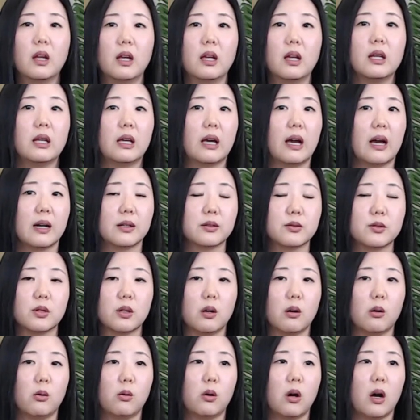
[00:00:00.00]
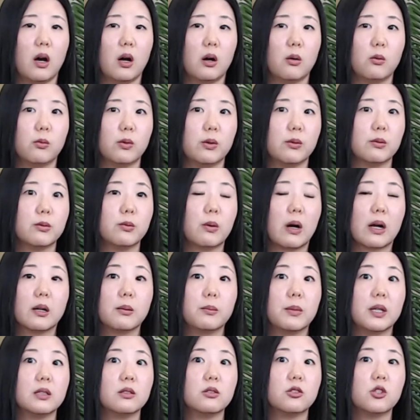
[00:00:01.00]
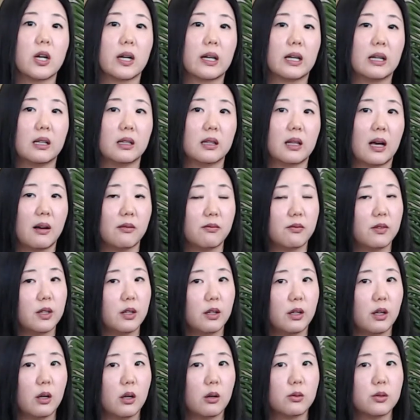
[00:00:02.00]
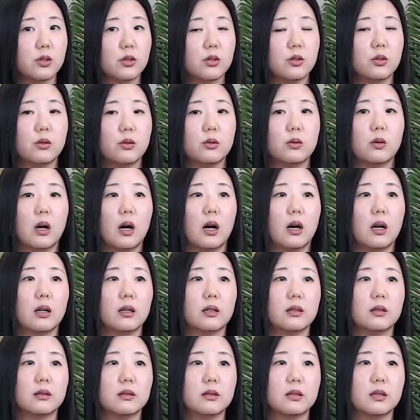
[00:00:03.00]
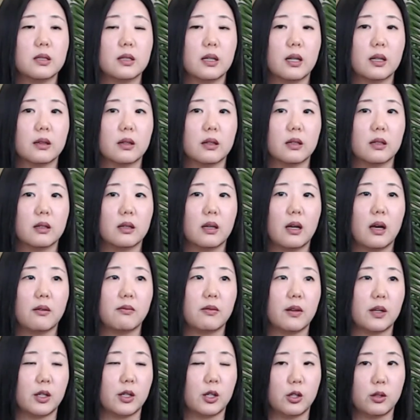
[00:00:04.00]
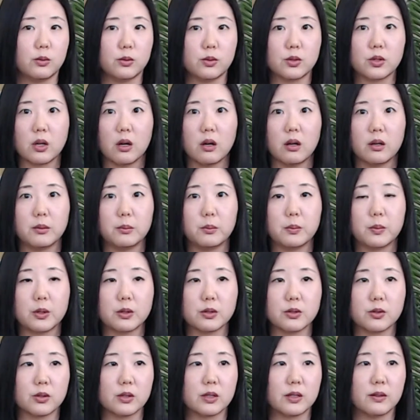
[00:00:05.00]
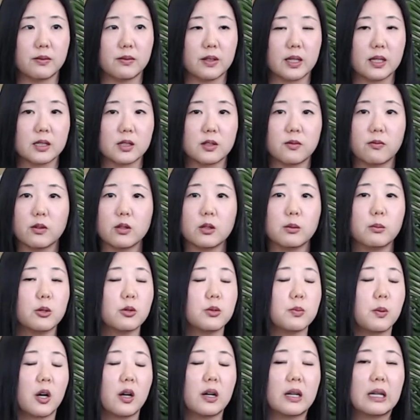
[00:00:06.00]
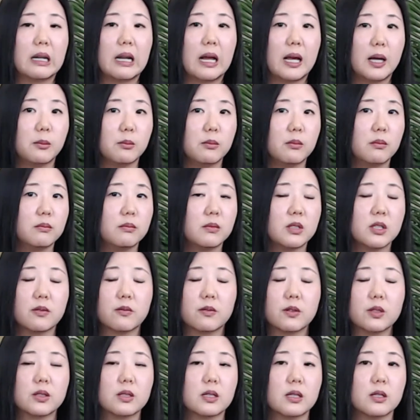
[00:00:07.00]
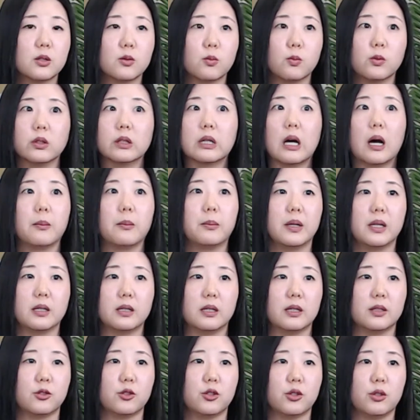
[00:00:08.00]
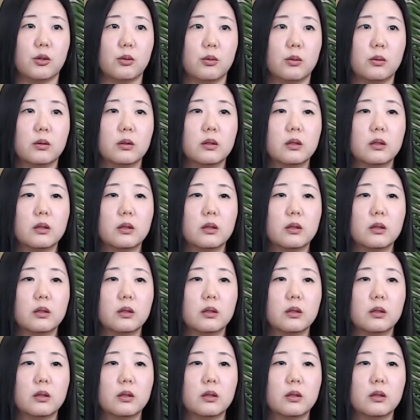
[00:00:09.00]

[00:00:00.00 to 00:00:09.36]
Yeah, so we would recommend checking that video to get the FAQs on birth certificates. For the most part, name differences will not be an issue.